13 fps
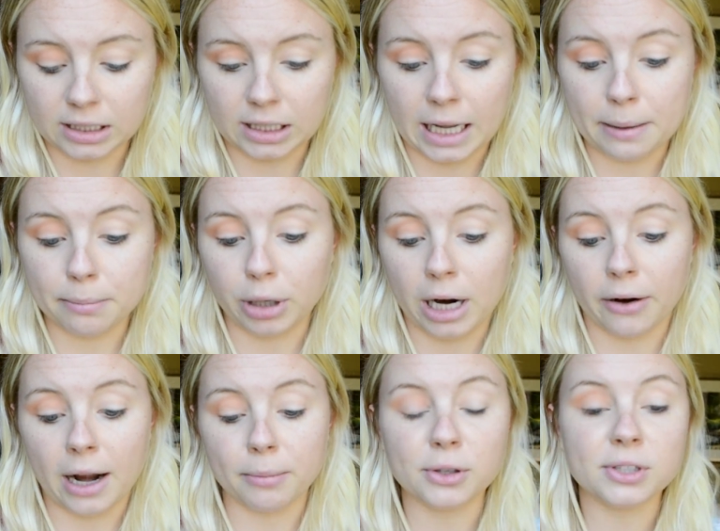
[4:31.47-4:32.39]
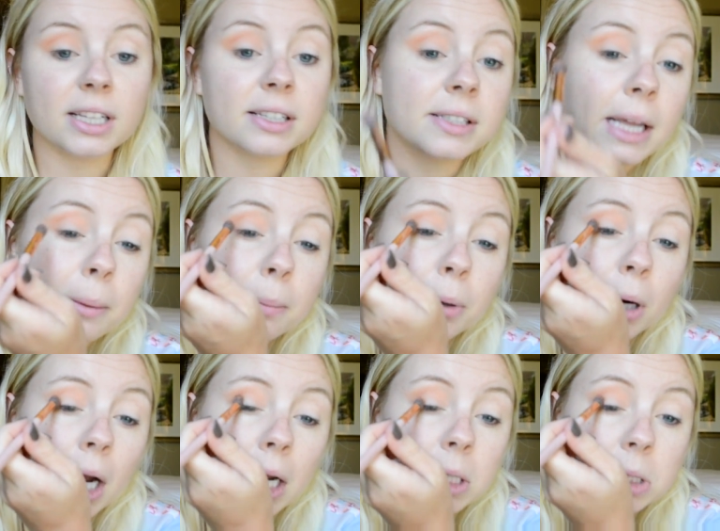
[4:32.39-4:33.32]
light brown. I'm using the same
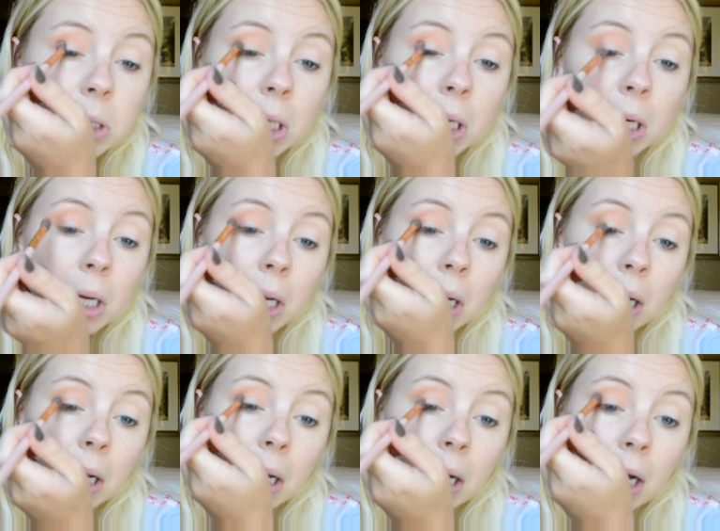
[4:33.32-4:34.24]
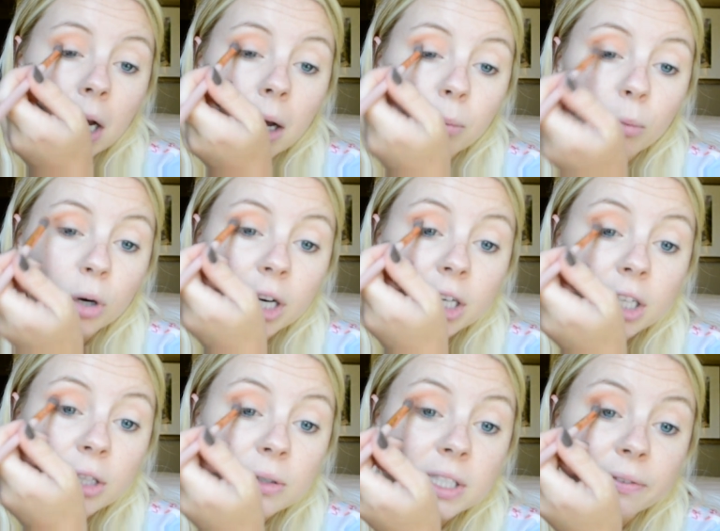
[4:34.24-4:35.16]
brush. We're going to
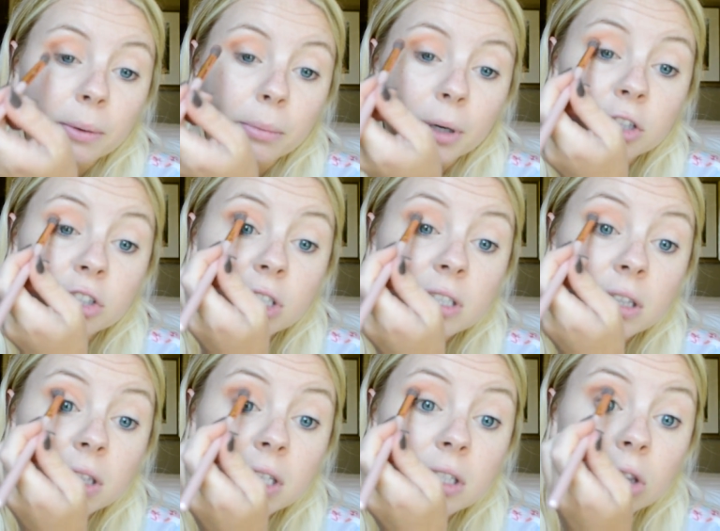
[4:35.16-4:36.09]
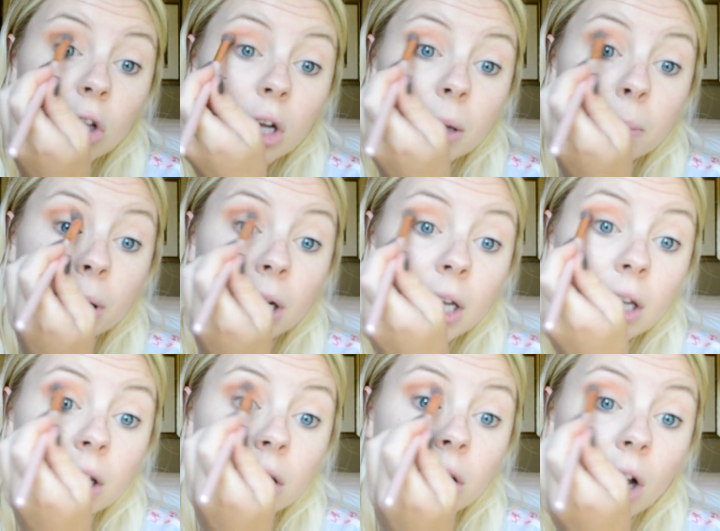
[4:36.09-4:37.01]
use different brushes in this look, but
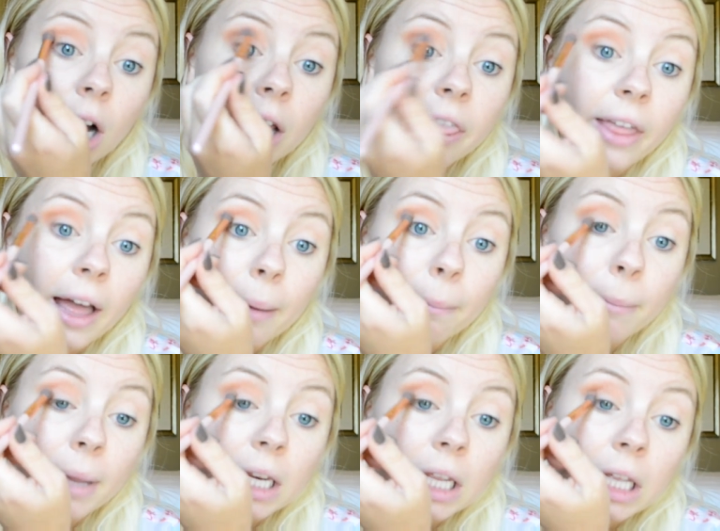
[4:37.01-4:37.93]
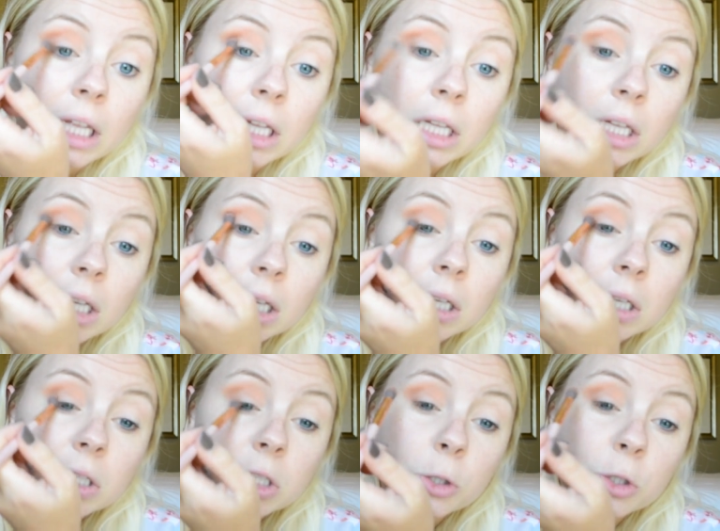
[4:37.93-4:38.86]
not that many.
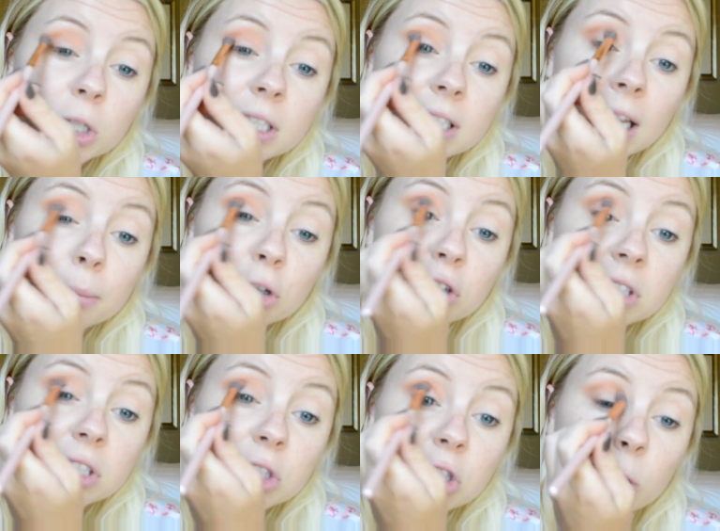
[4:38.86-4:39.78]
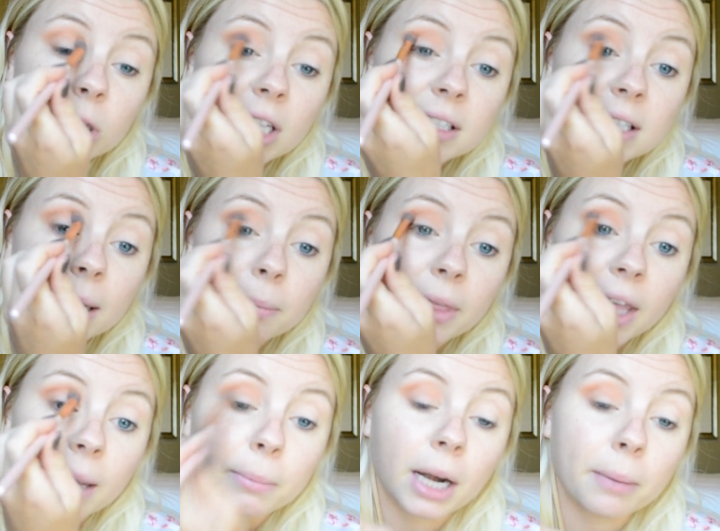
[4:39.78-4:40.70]
So as you can see, I'm just doing the same
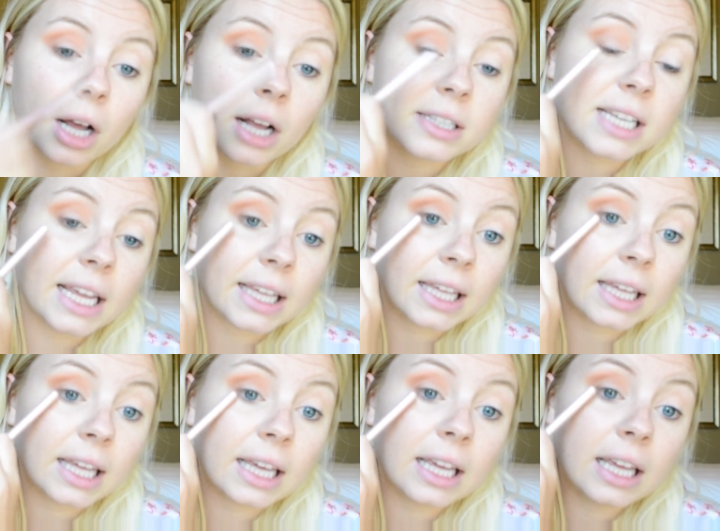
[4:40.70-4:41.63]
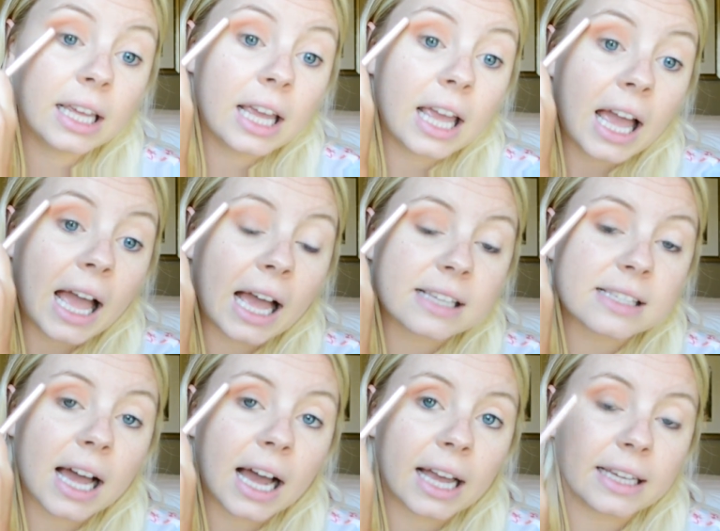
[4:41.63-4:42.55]
thing, but I'm not taking it as
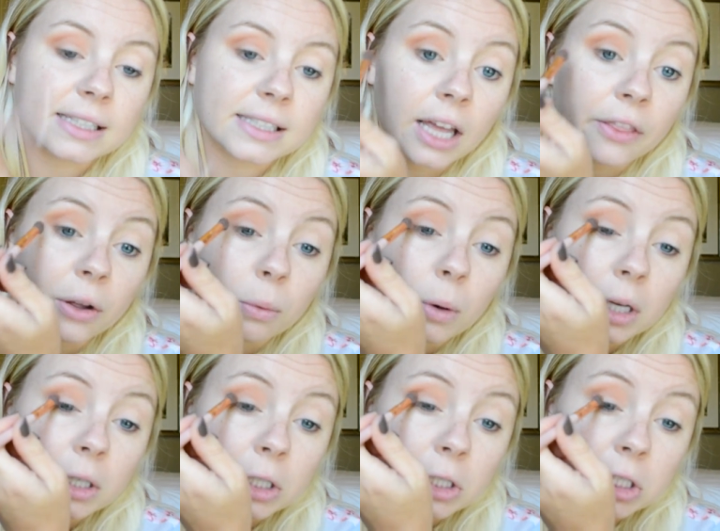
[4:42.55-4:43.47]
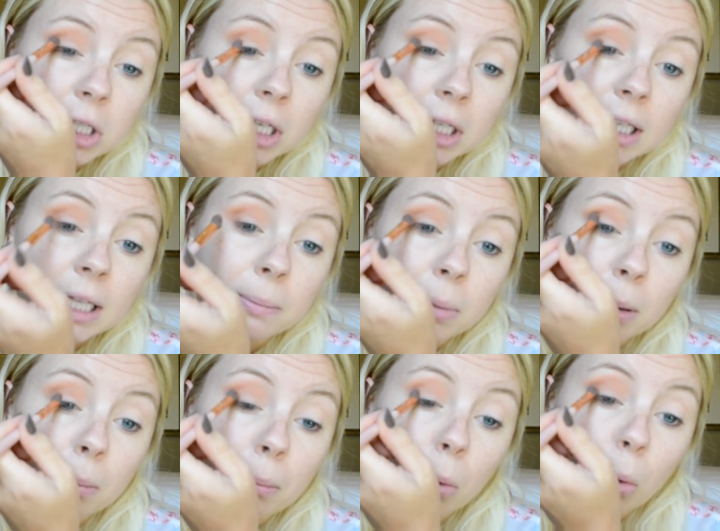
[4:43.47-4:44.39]
high as the other one. You're just going to keep
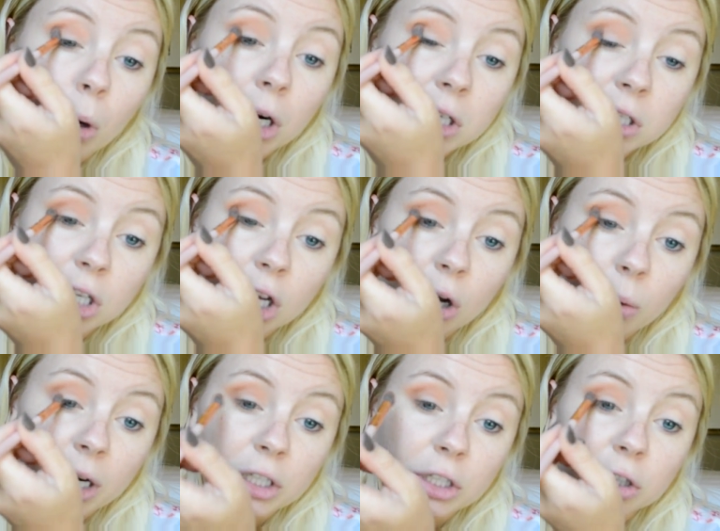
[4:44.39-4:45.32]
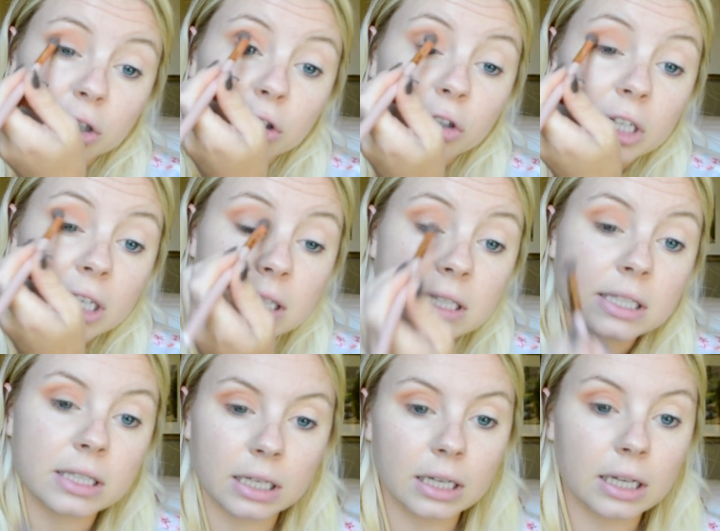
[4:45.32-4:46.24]
it more so in your
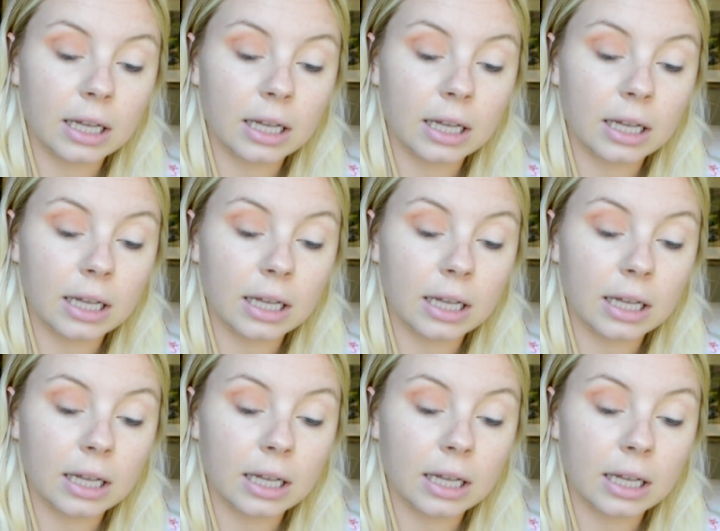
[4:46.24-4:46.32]
crease.